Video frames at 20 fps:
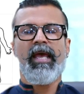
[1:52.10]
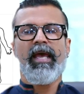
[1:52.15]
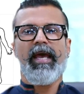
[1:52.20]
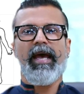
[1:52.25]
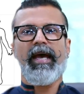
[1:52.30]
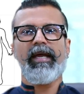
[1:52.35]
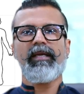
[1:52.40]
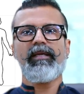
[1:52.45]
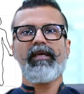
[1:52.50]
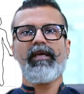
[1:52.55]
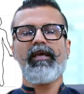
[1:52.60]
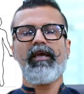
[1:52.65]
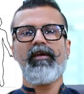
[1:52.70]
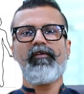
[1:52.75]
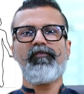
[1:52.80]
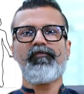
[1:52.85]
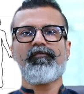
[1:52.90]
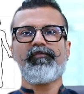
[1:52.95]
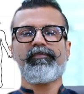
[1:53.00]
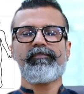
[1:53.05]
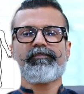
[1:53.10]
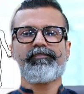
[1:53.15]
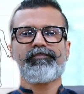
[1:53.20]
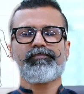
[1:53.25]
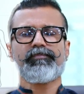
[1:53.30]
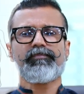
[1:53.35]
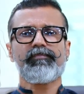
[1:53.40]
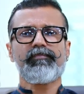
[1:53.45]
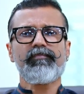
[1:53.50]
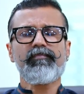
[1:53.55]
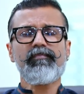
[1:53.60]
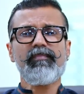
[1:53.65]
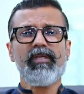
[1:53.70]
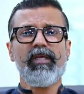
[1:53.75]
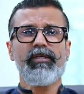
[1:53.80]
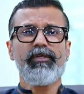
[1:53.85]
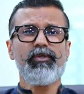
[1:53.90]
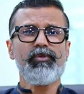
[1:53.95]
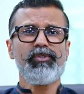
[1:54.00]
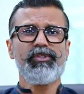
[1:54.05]
And if
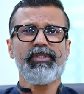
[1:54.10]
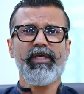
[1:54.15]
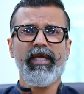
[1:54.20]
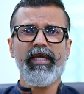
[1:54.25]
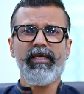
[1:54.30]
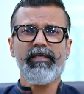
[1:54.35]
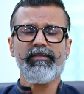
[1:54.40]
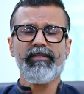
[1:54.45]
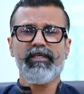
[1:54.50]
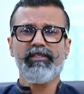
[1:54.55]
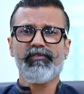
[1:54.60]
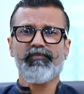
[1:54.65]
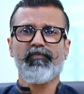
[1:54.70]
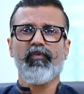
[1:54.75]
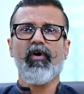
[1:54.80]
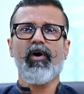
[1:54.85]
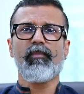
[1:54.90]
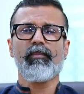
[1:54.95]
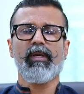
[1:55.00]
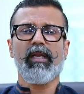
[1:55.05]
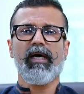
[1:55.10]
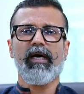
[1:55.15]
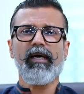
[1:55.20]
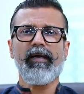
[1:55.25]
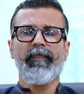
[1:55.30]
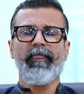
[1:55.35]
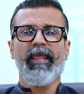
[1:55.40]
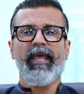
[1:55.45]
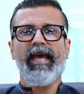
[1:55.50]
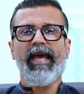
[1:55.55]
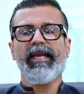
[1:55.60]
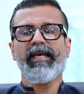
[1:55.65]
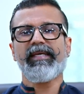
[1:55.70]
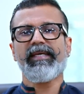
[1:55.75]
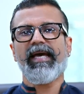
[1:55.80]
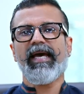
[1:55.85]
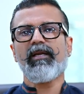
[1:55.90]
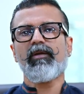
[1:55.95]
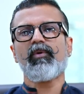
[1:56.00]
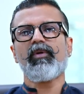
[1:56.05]
you take this formula and
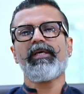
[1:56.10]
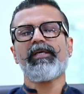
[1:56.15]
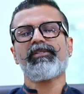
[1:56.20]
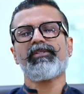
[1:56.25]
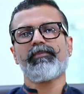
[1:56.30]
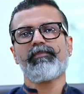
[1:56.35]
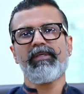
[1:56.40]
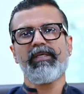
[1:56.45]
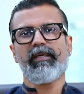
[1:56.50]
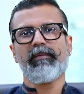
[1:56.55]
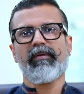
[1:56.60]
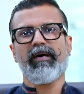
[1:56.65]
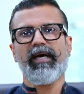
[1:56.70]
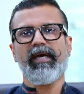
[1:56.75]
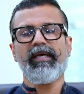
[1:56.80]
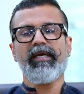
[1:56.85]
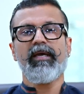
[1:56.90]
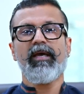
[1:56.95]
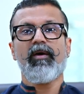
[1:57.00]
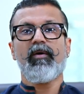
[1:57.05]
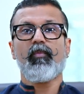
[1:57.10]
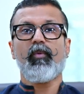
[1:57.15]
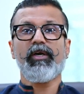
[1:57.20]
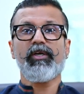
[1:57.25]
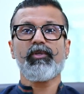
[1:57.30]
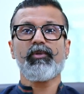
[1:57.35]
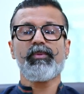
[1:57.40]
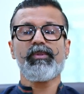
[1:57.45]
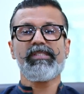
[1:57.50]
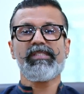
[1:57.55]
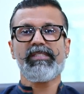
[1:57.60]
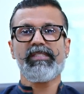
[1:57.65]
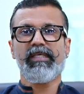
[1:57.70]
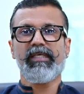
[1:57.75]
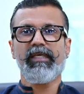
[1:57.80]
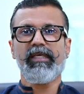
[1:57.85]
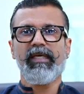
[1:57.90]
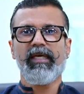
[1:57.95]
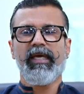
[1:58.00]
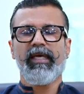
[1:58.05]
calculate your BMI, what you will
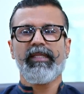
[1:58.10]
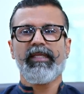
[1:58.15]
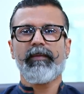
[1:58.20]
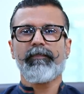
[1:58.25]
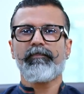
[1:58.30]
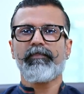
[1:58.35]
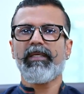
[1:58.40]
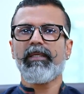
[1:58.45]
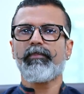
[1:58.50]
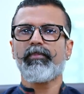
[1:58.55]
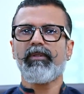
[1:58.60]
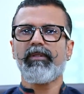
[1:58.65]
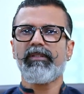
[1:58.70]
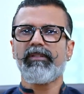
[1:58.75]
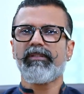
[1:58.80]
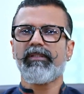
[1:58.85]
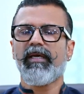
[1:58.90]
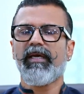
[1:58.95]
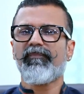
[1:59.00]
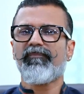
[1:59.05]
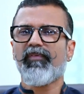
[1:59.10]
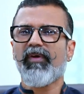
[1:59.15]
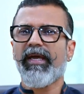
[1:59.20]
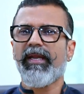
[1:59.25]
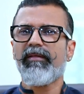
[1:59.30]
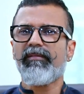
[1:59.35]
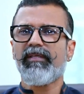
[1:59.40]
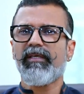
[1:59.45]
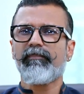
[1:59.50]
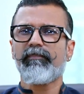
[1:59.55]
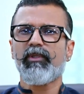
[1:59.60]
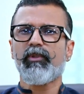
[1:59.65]
see that people, anything